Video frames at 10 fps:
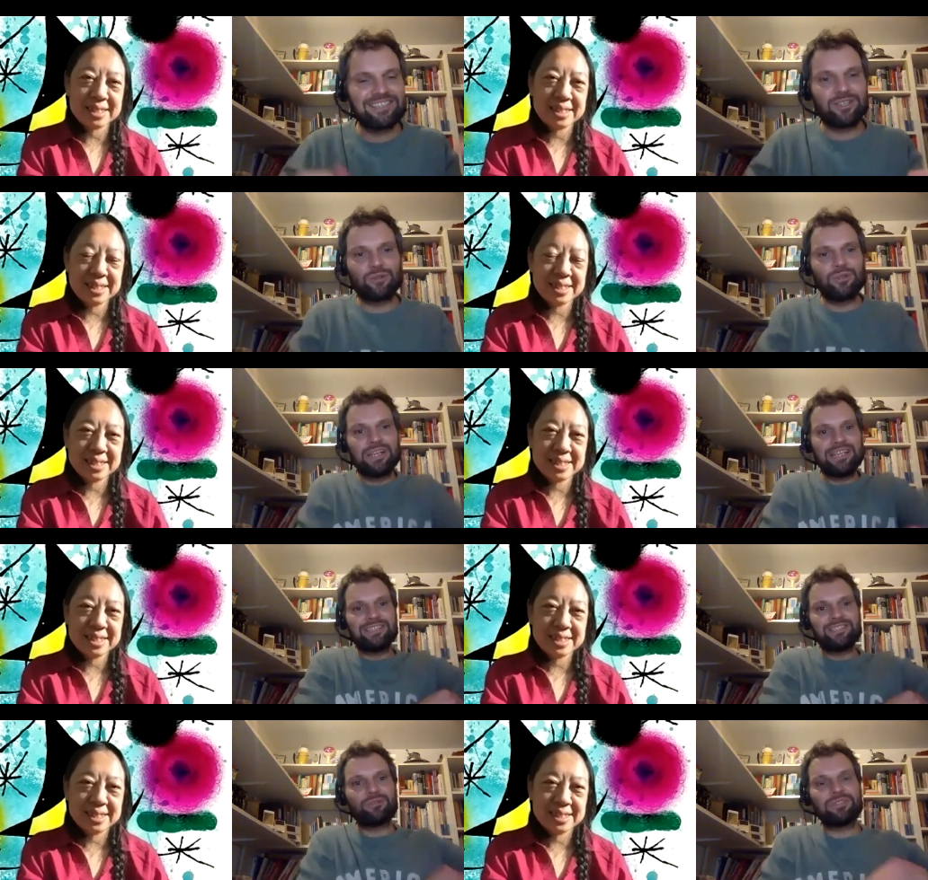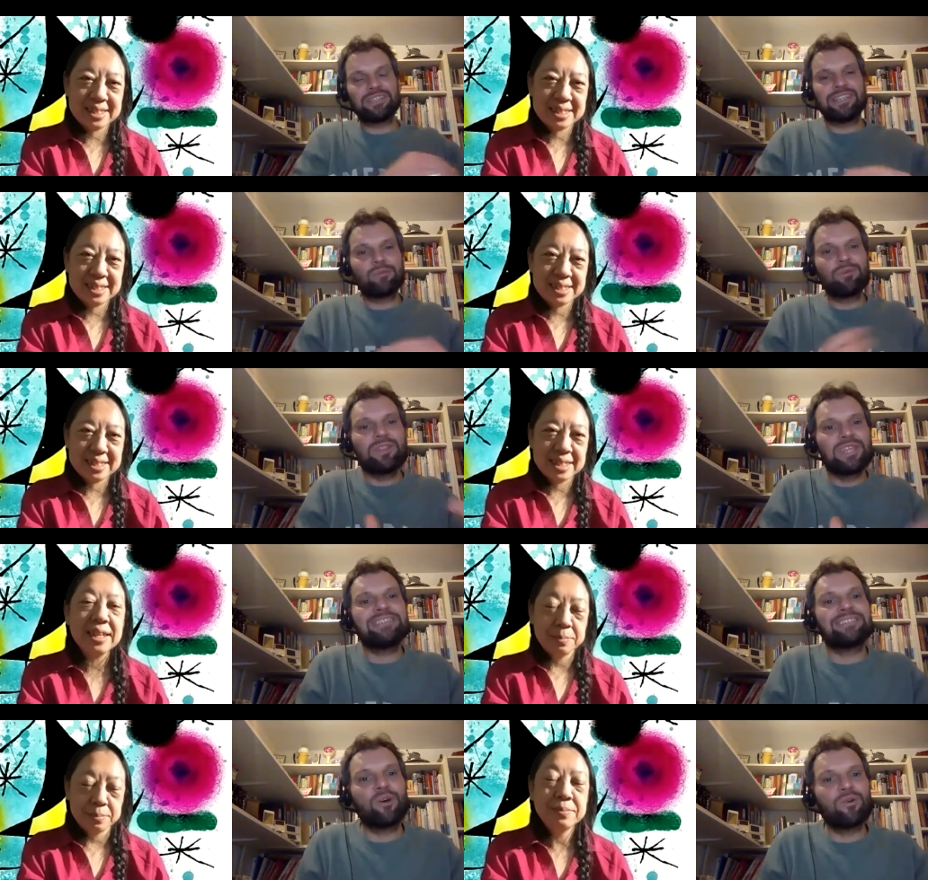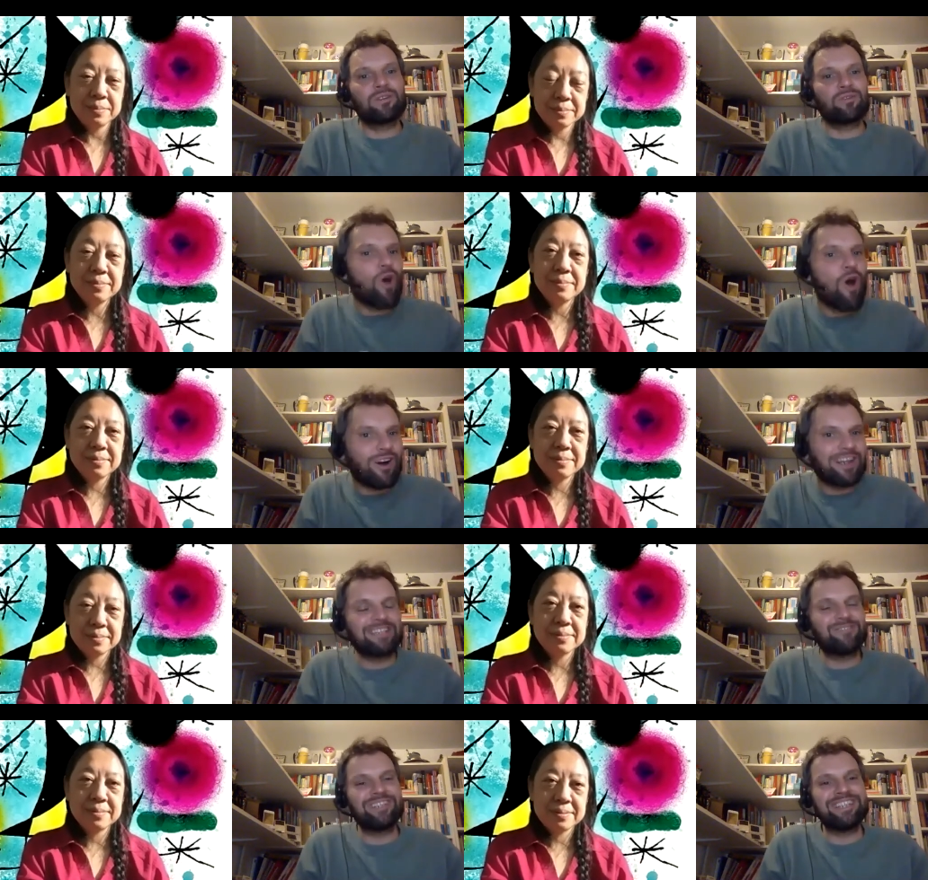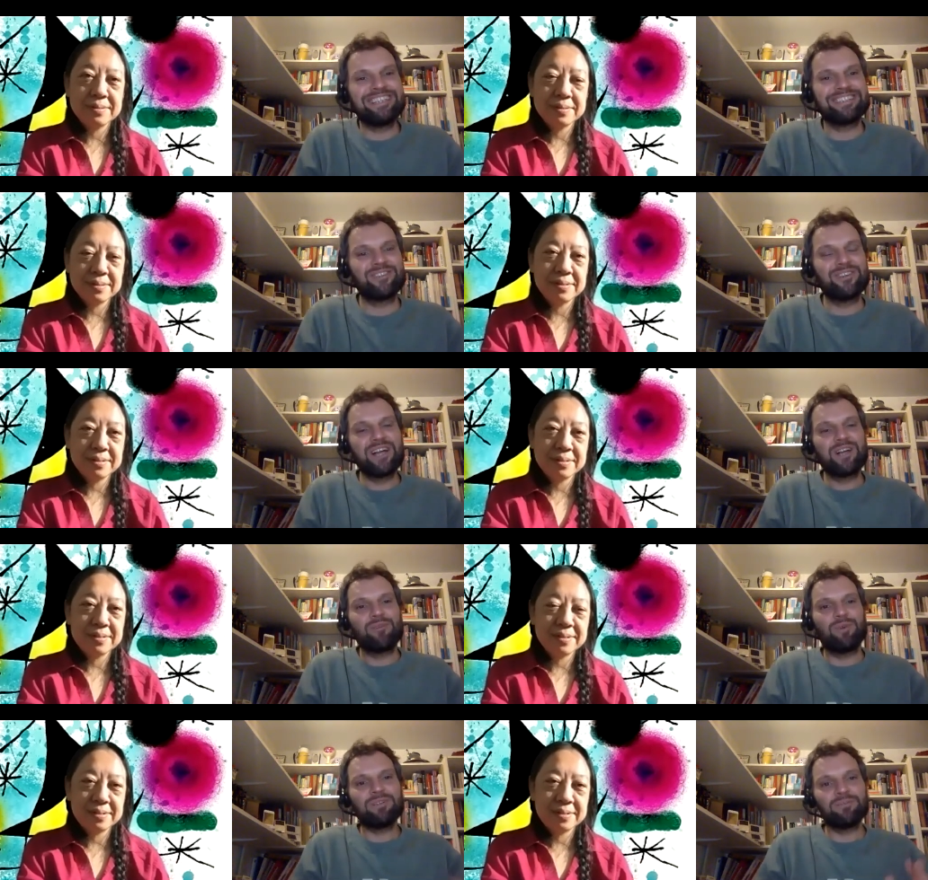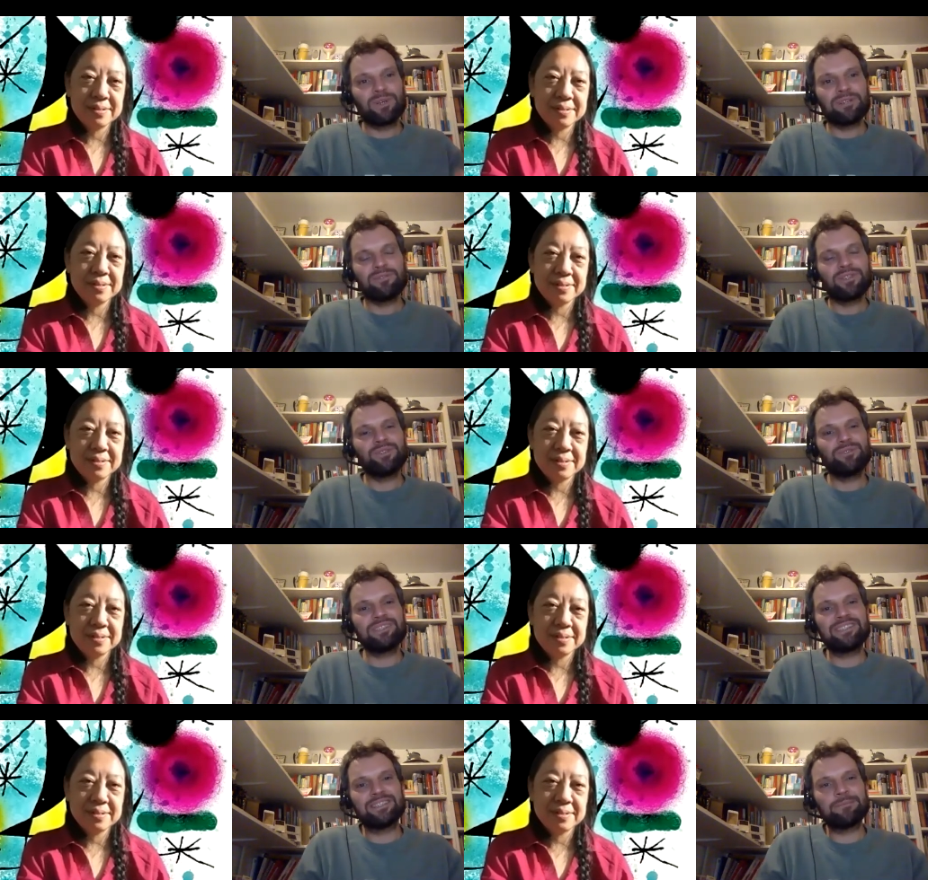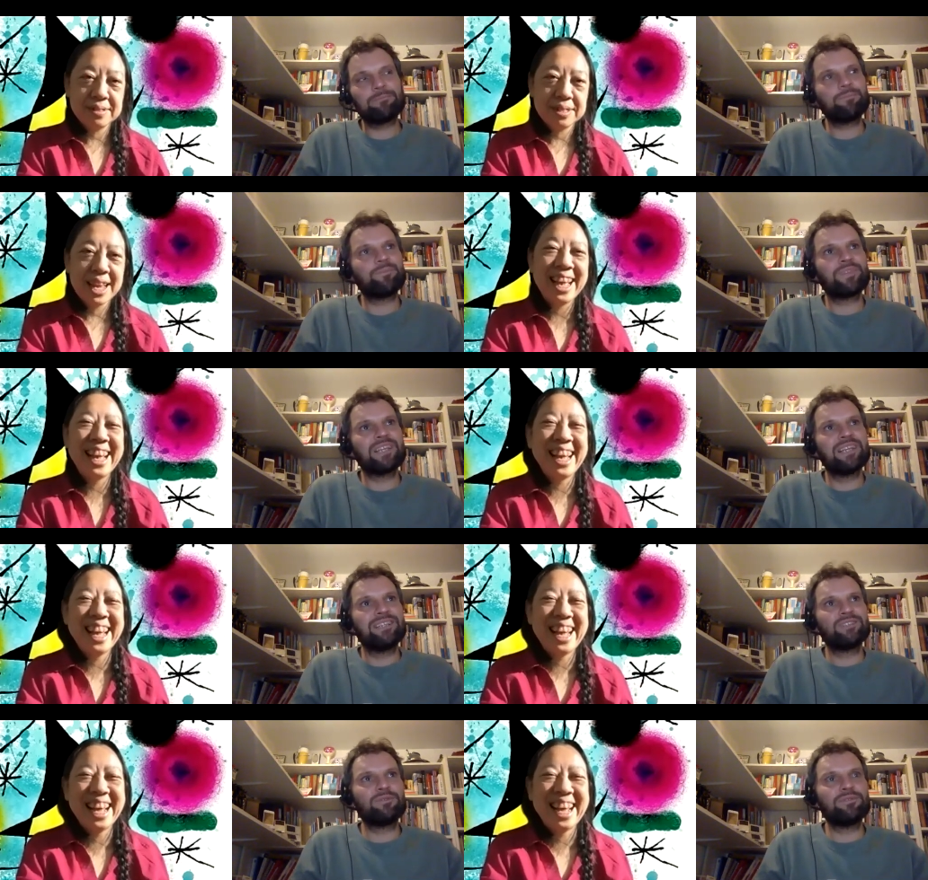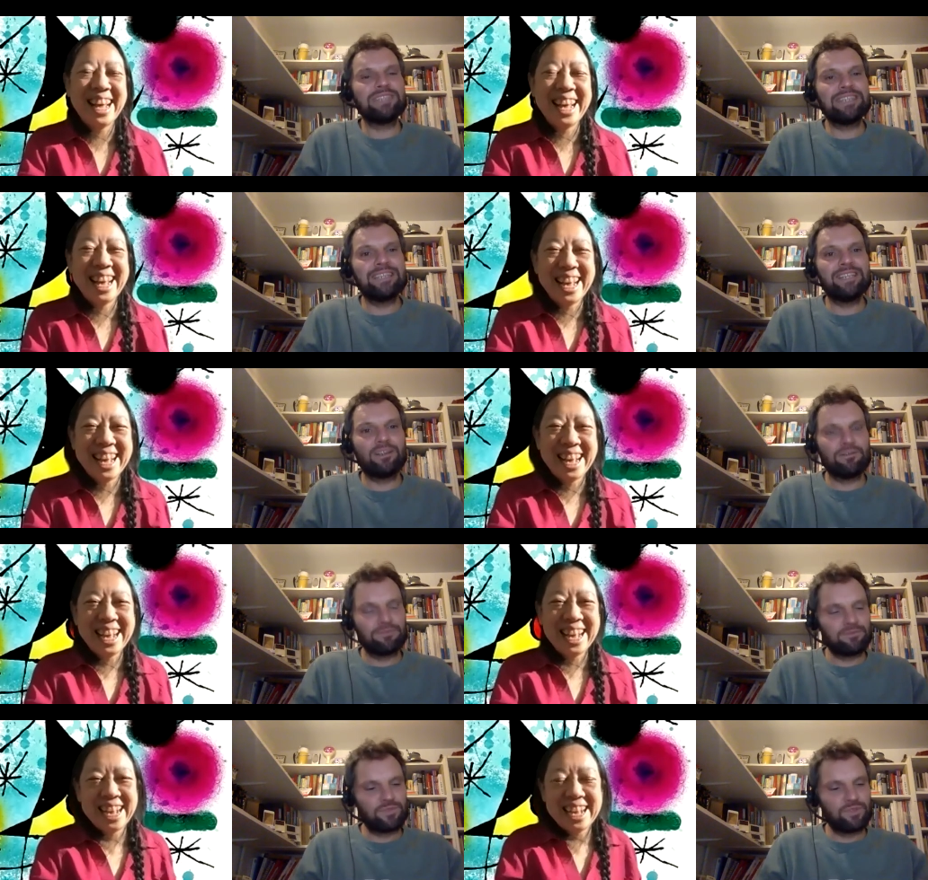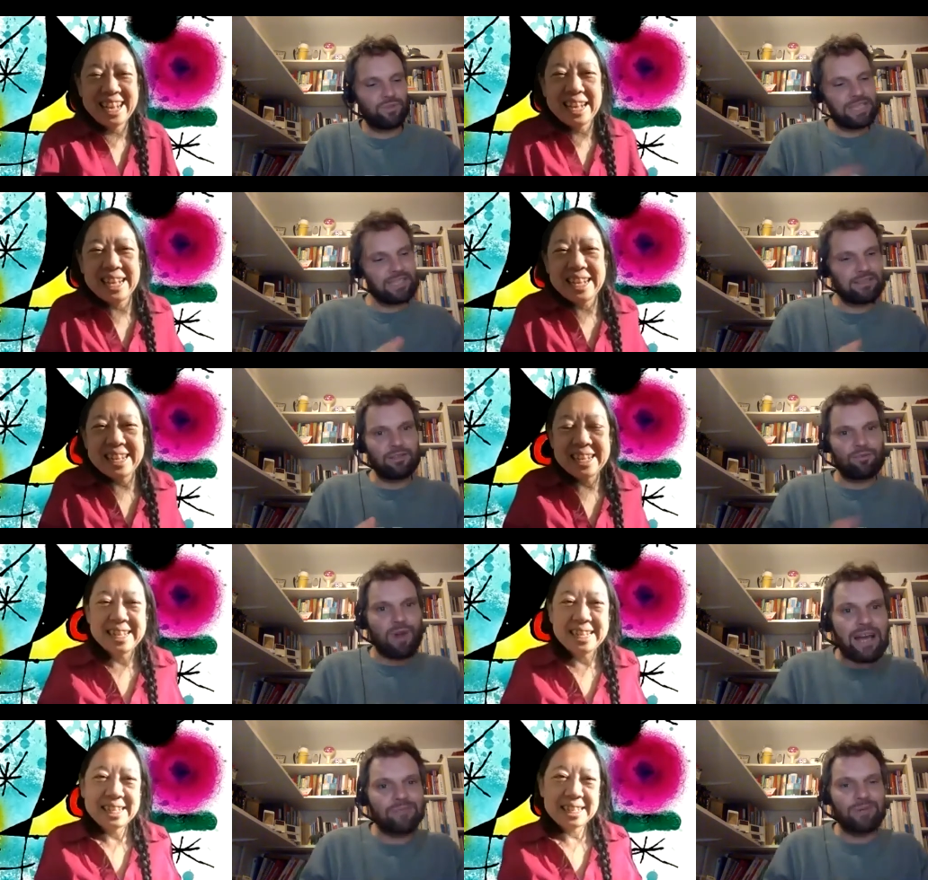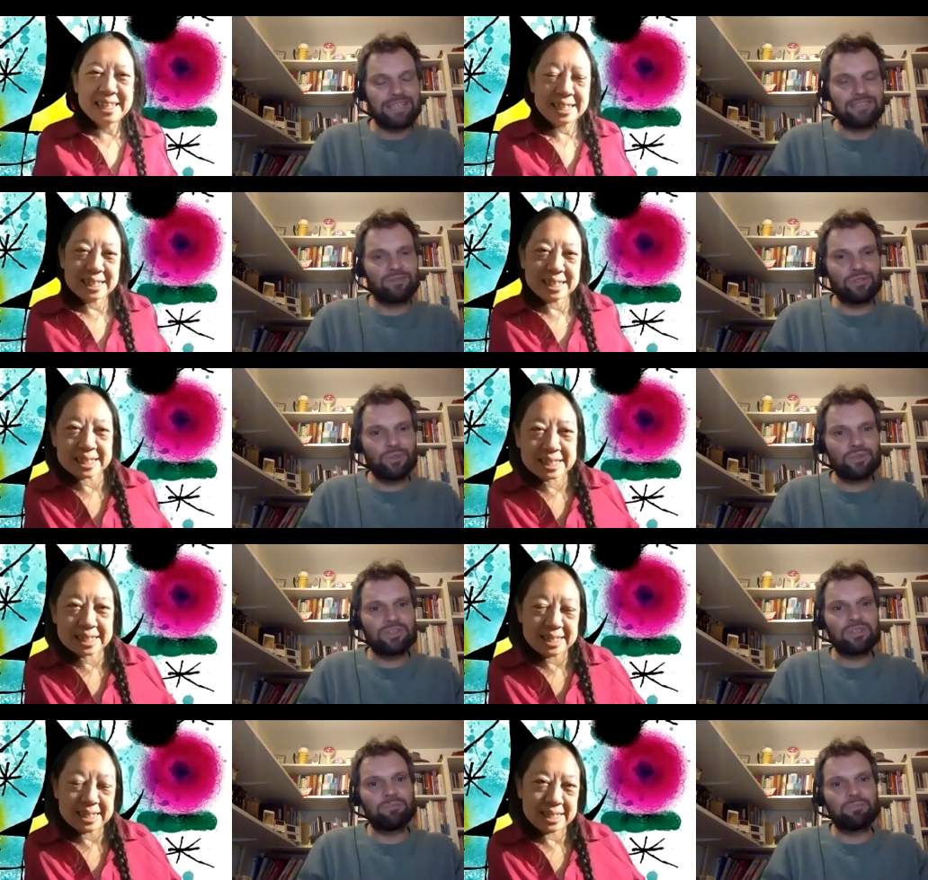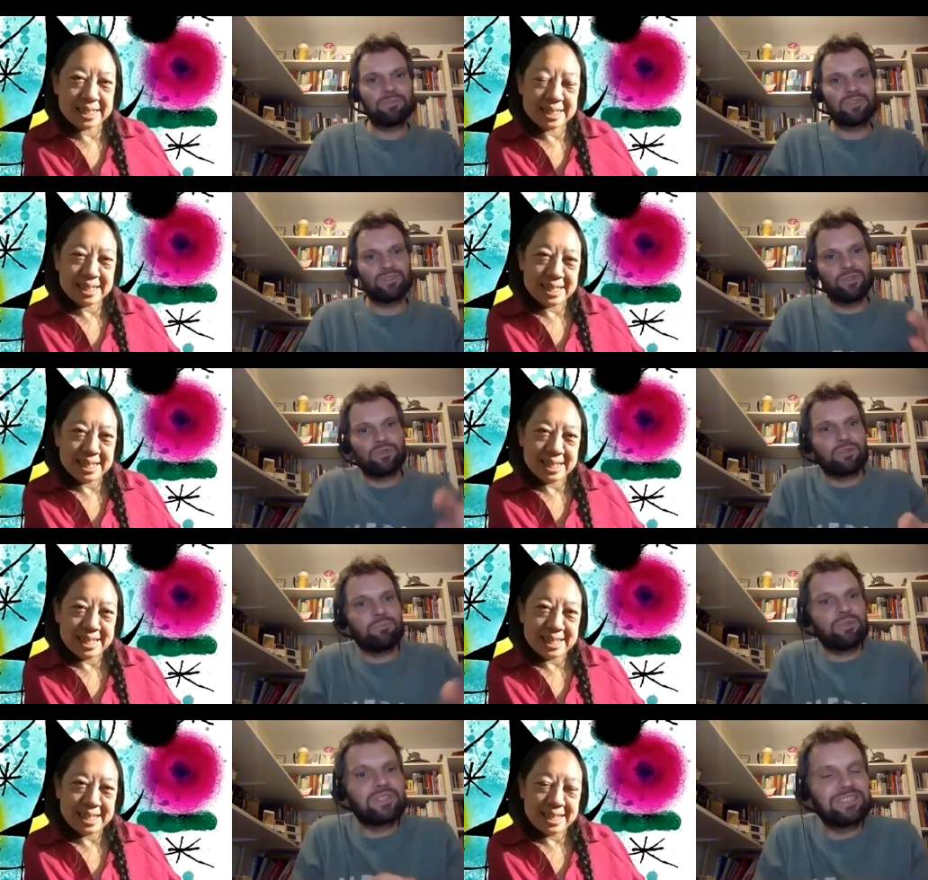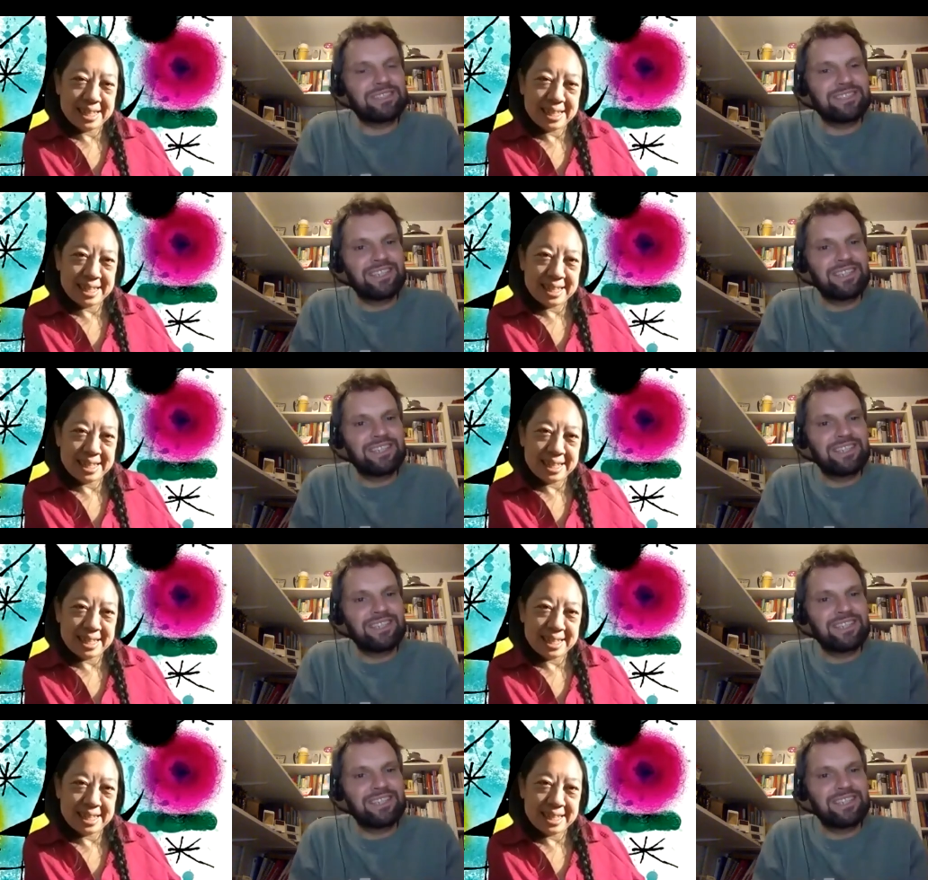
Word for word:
Speaker 1: So, so there were things going wrong in a way. So what, what for you is the um, sort of the key of doing it the right way to use the, to use computers